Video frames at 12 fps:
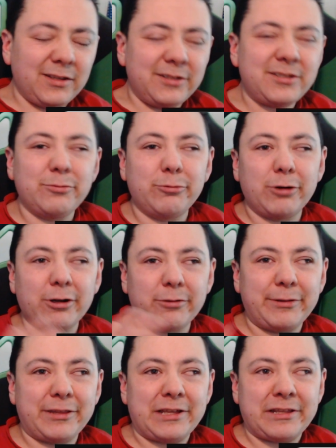work
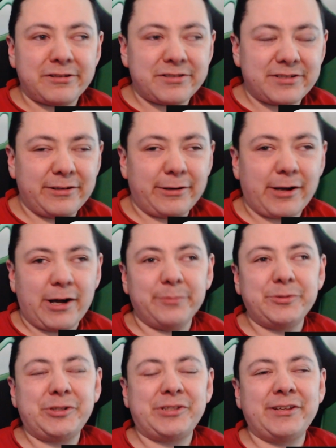with others to
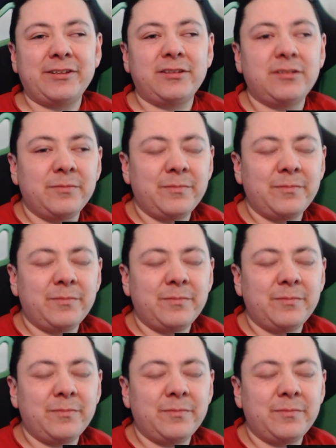accomplish this.